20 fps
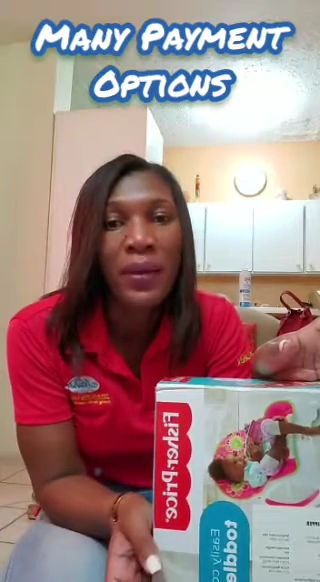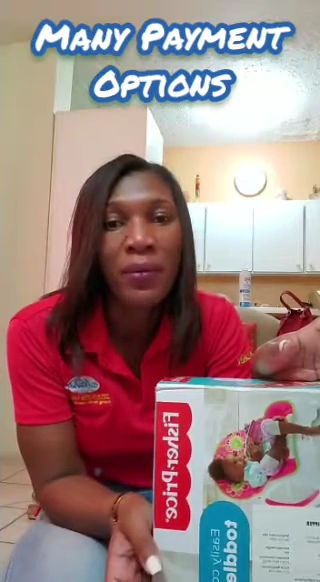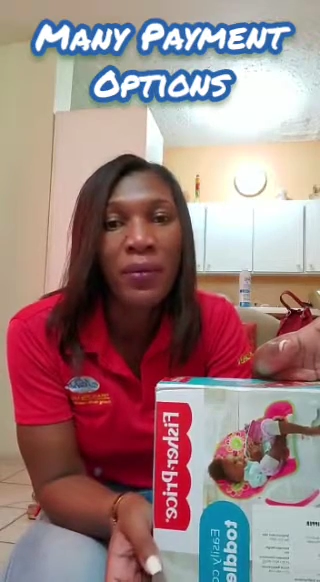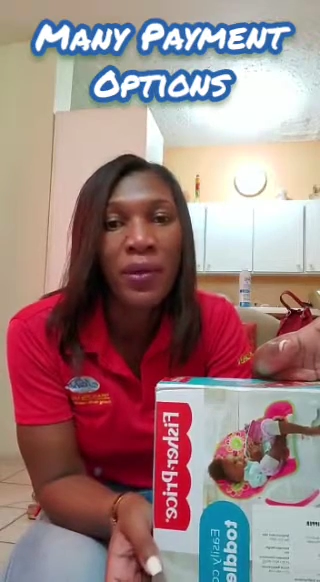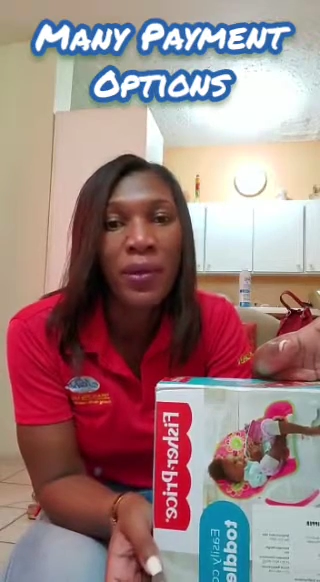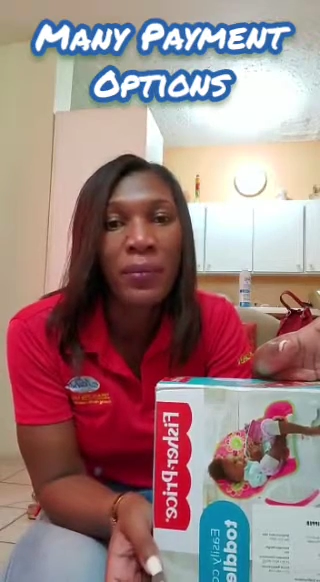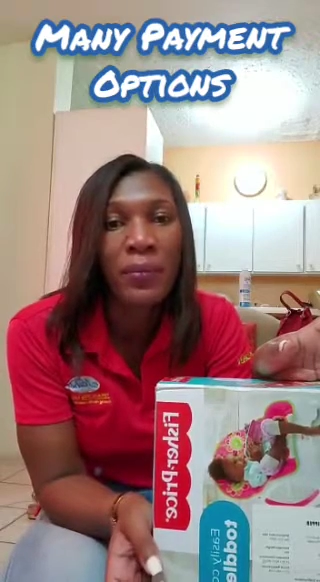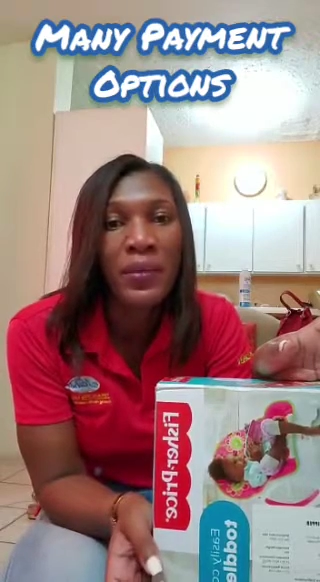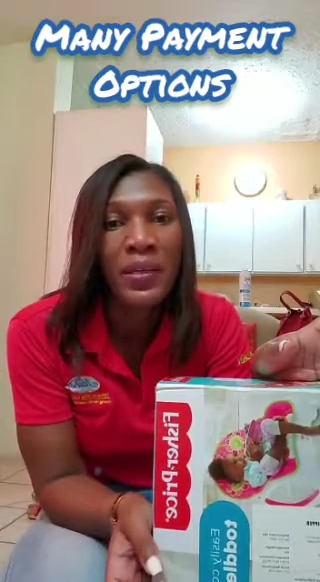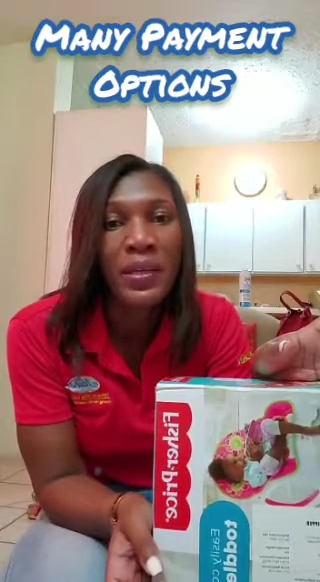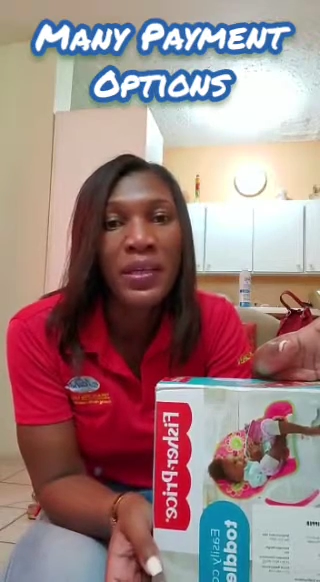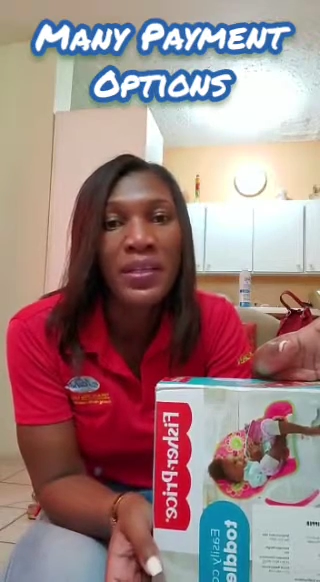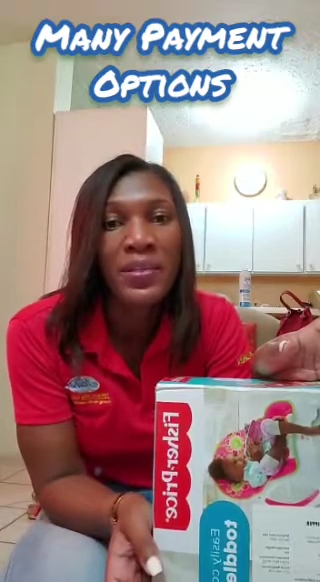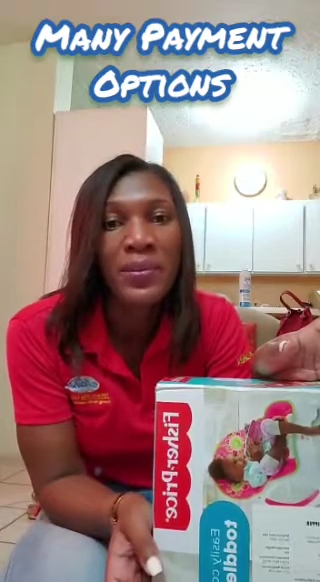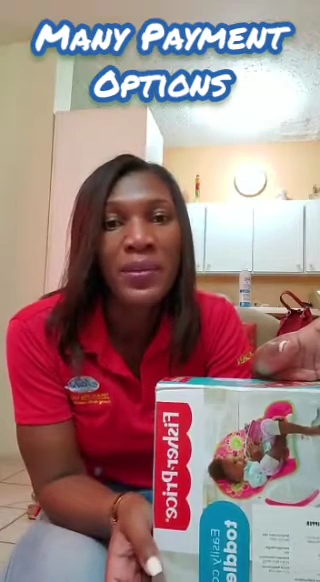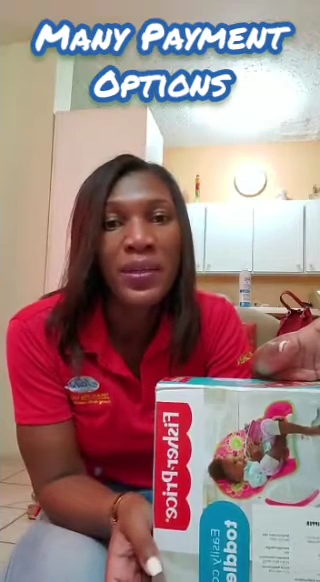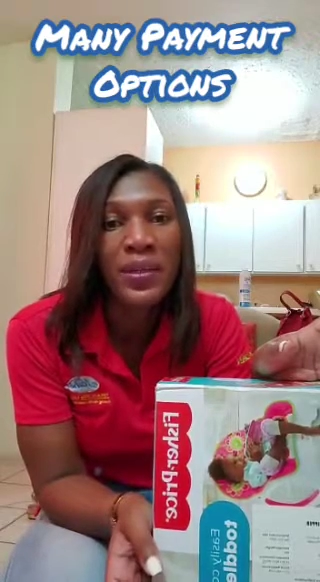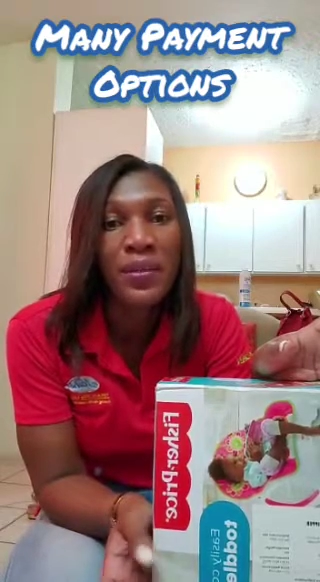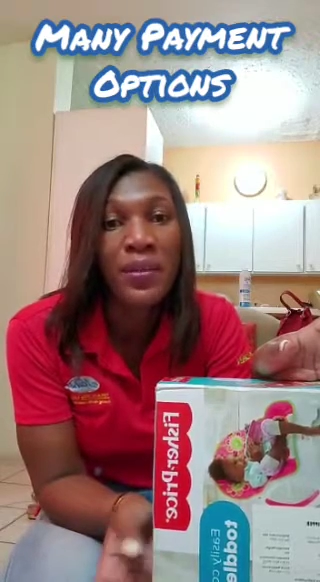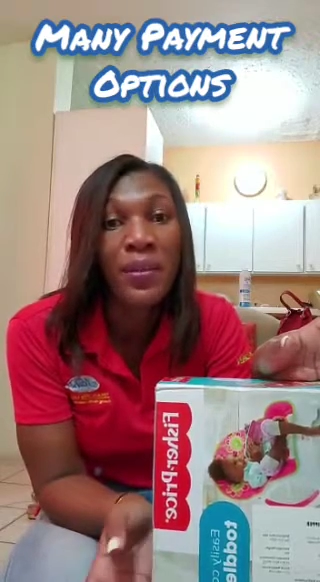workplace
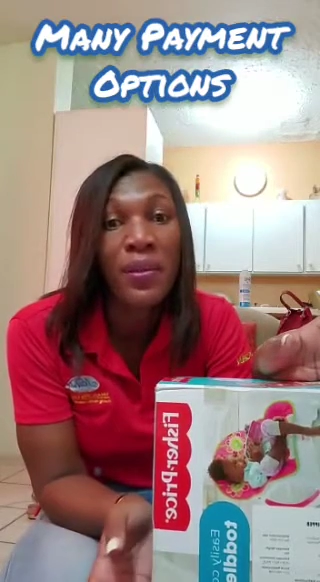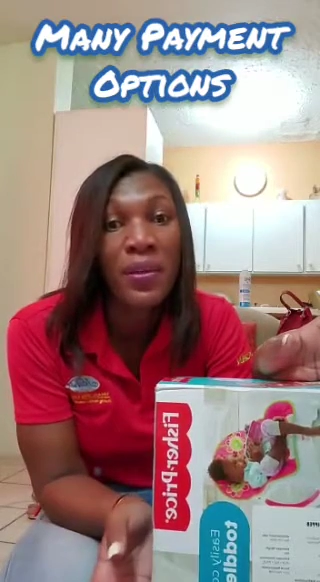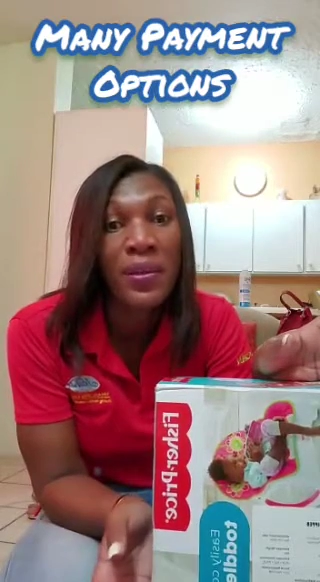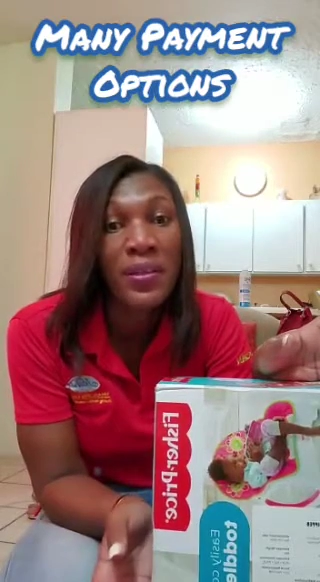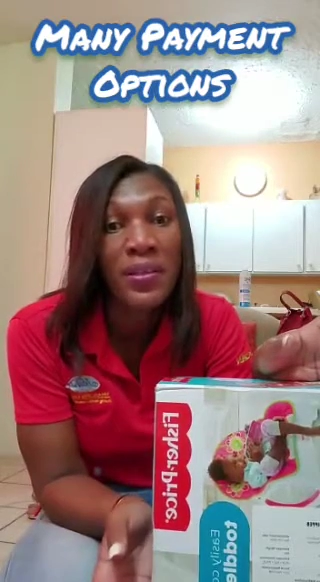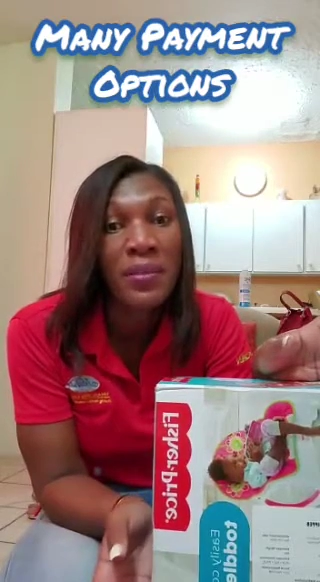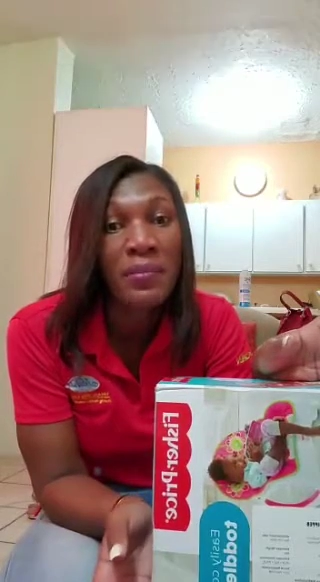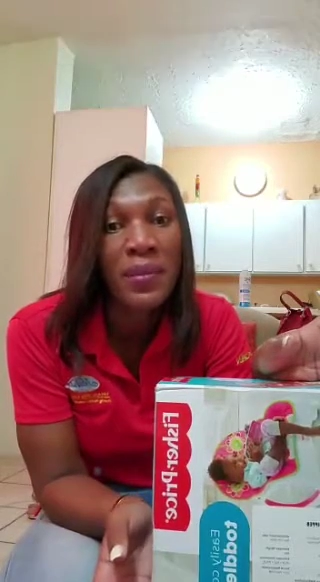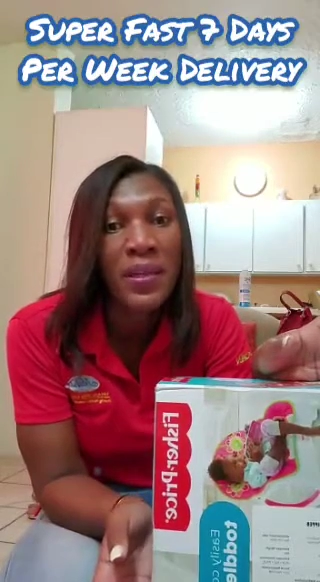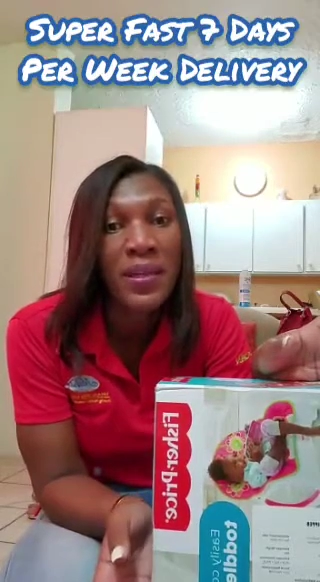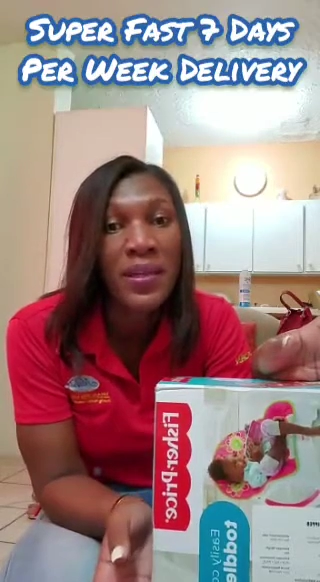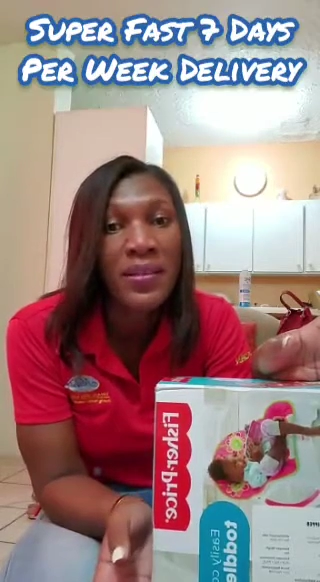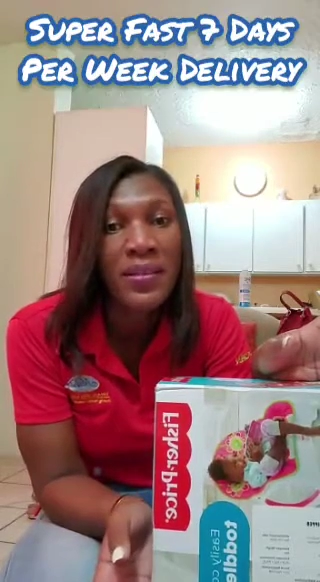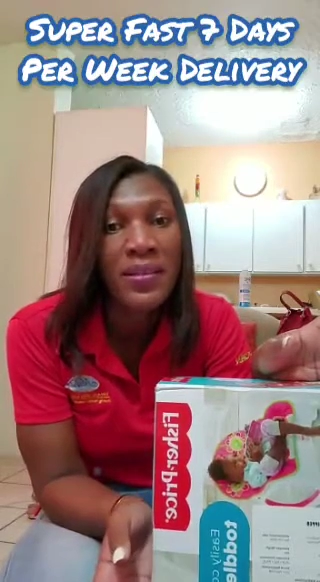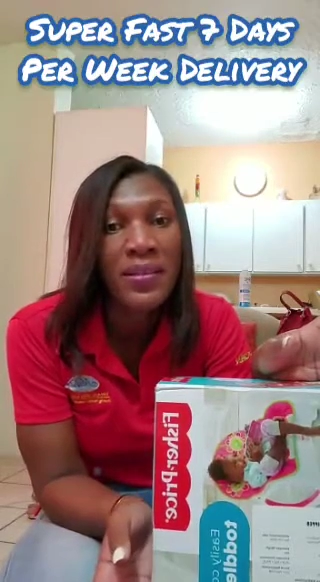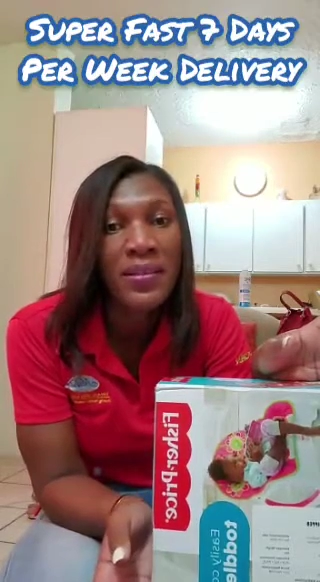within 30 minutes,